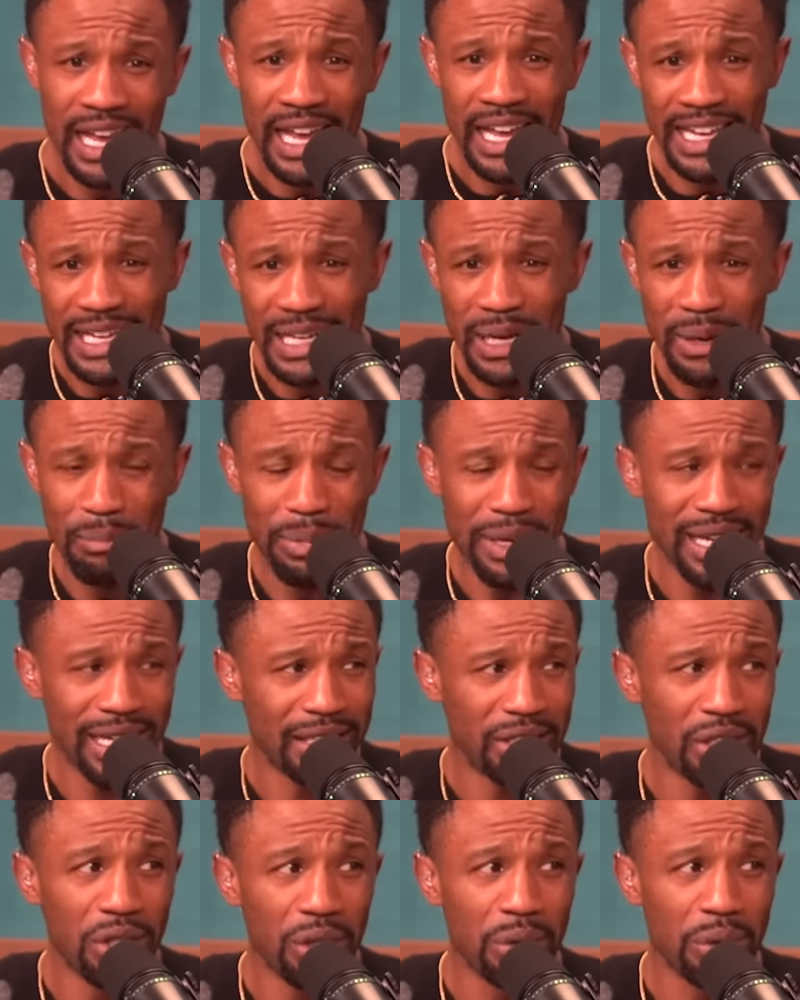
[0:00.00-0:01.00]
He a
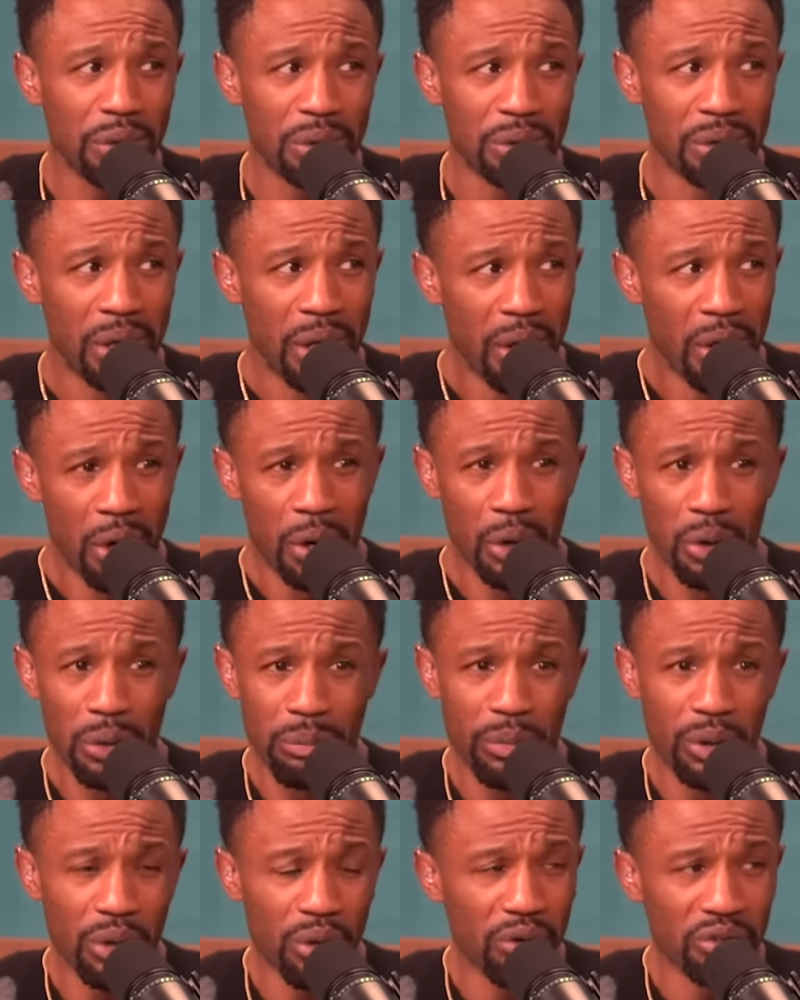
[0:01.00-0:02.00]
big dude who
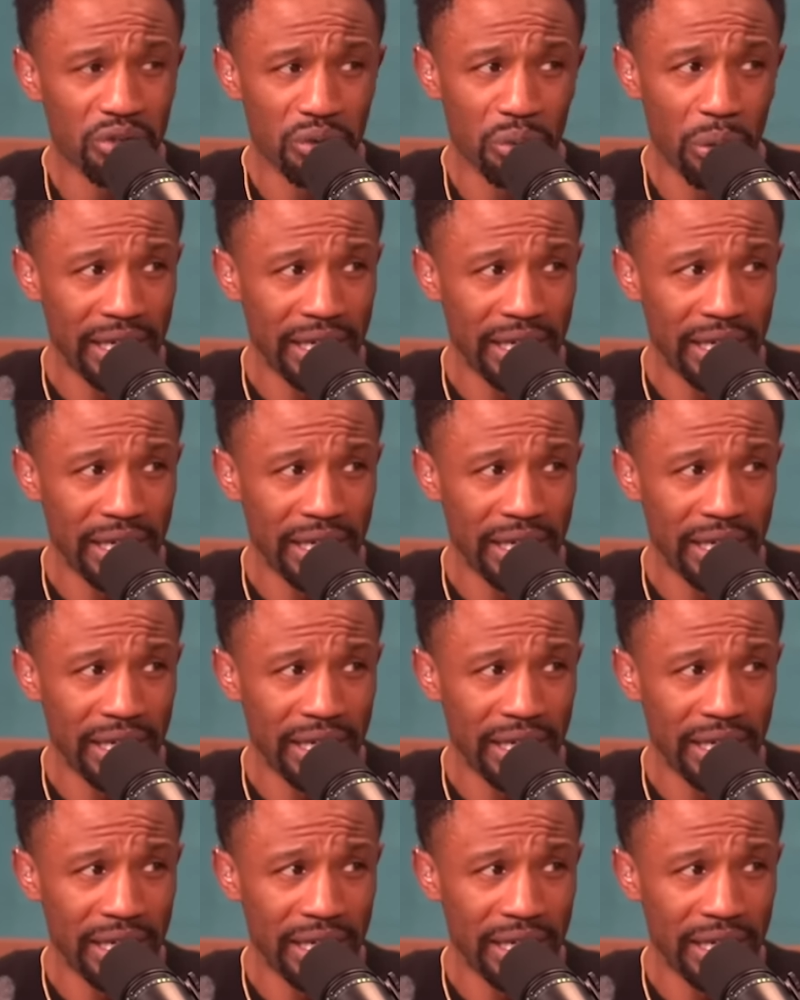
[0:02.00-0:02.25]
moves